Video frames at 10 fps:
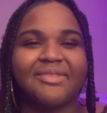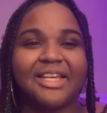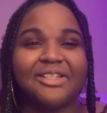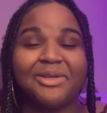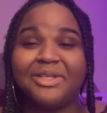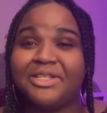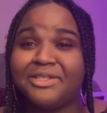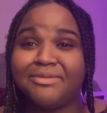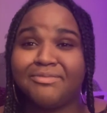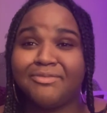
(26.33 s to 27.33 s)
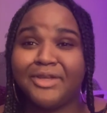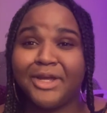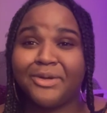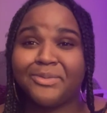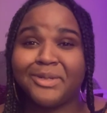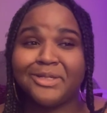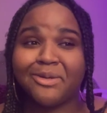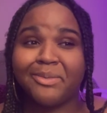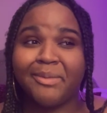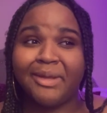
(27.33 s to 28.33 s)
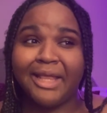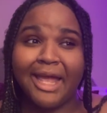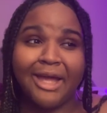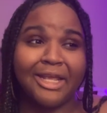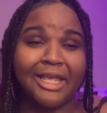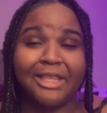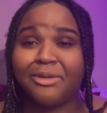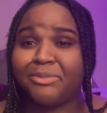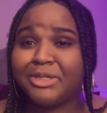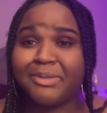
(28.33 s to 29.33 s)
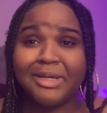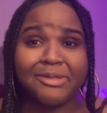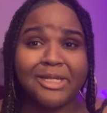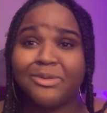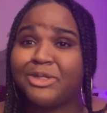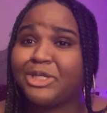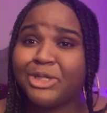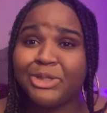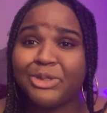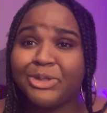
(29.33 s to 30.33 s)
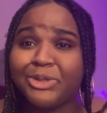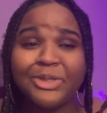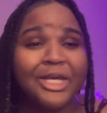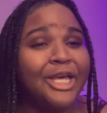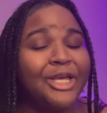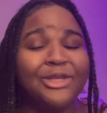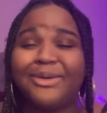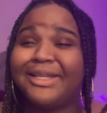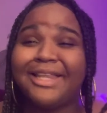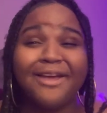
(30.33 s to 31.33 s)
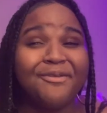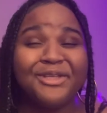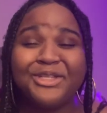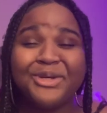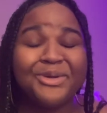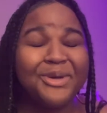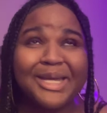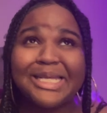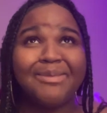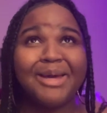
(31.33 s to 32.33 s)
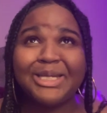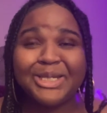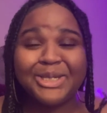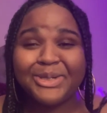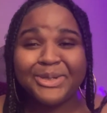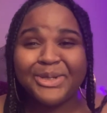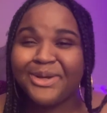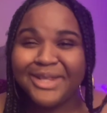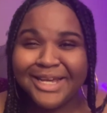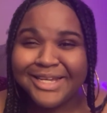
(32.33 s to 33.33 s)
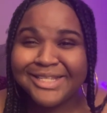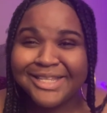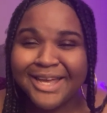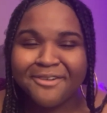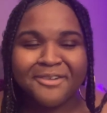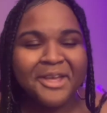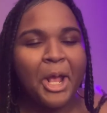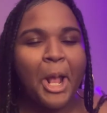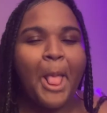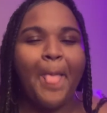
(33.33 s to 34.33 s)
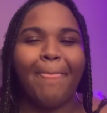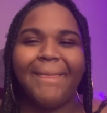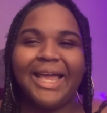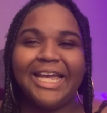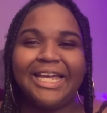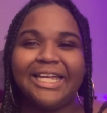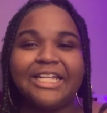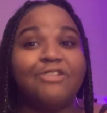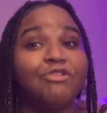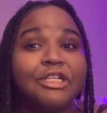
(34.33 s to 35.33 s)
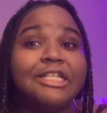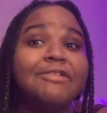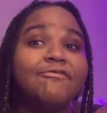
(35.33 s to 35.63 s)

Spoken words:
So this video is gonna be about like how to get them to be obsessed with you, in love with you, crazy about you, that good stuff. And it's really